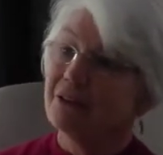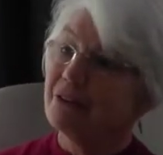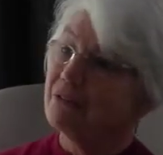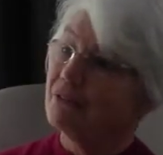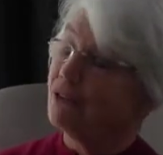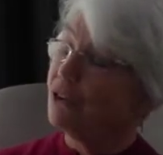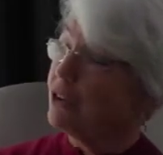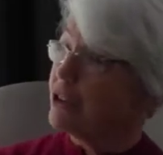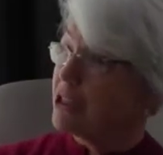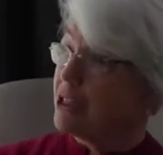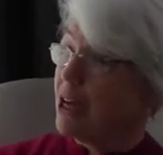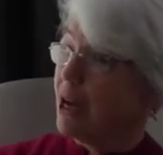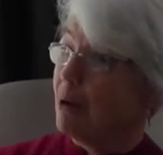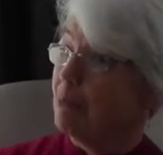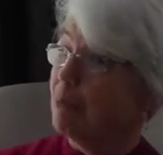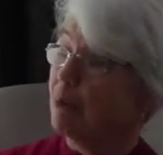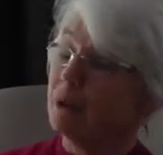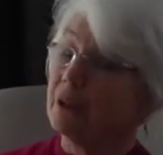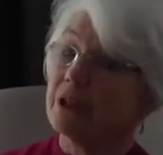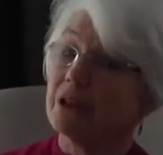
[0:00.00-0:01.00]
for
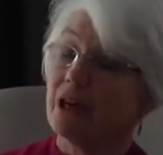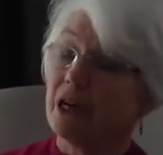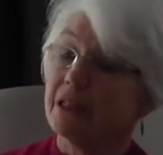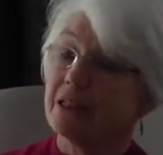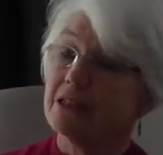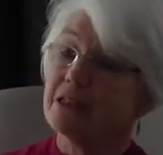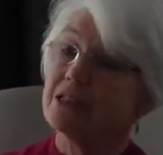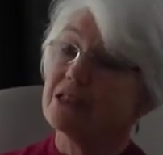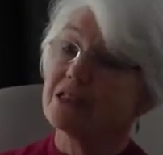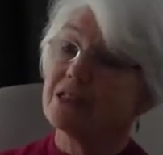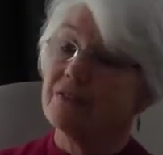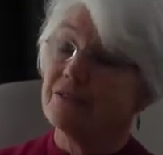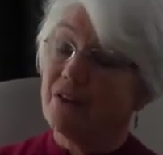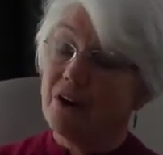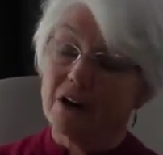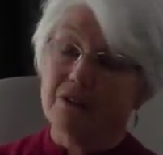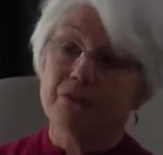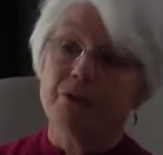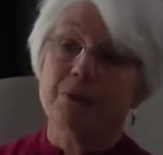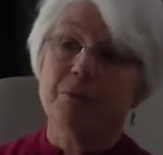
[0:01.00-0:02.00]
example, in
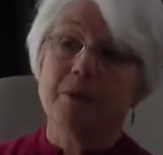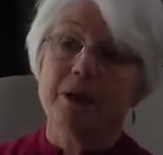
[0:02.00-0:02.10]
1965 when